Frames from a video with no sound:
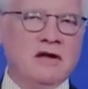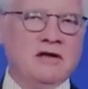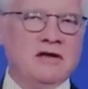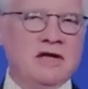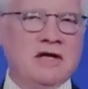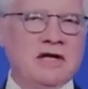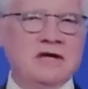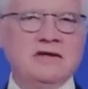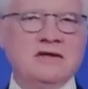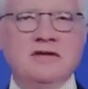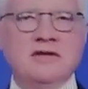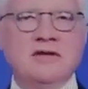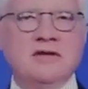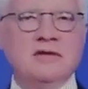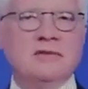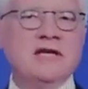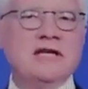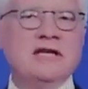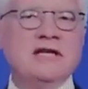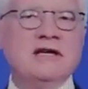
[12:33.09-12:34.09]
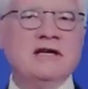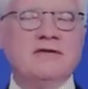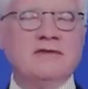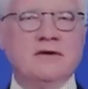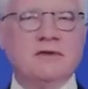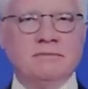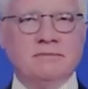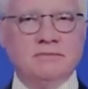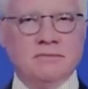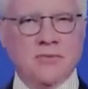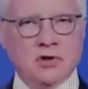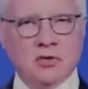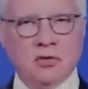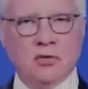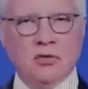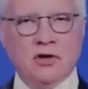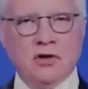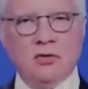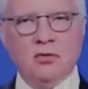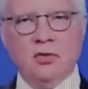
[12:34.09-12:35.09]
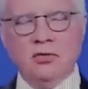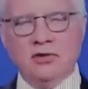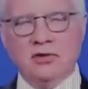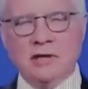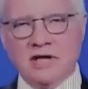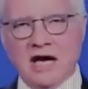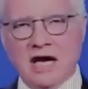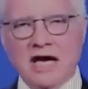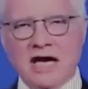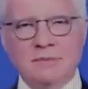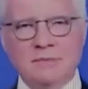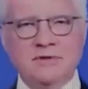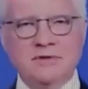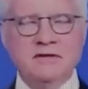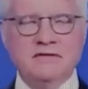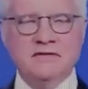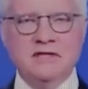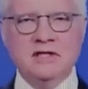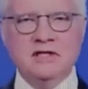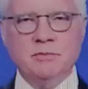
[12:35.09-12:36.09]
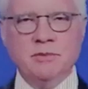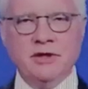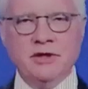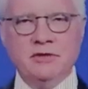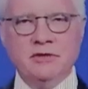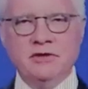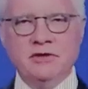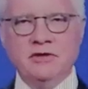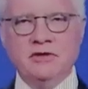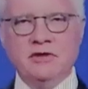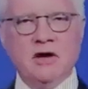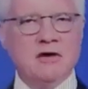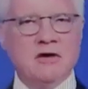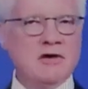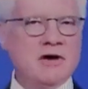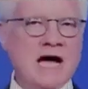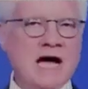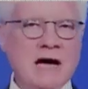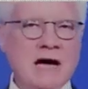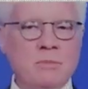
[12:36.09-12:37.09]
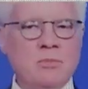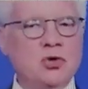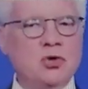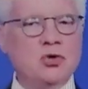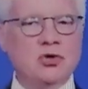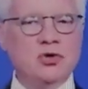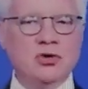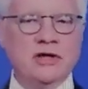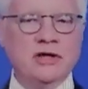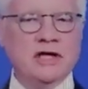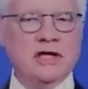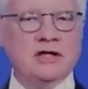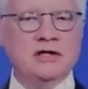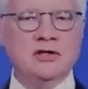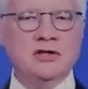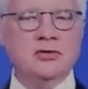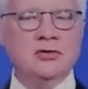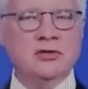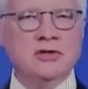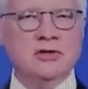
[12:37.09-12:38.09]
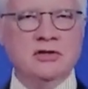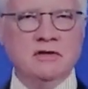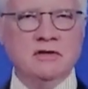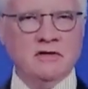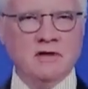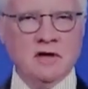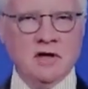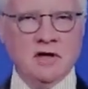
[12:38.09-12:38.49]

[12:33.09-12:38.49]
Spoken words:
These 3 different quote unquote types of dysbiosis are not mutually exclusive.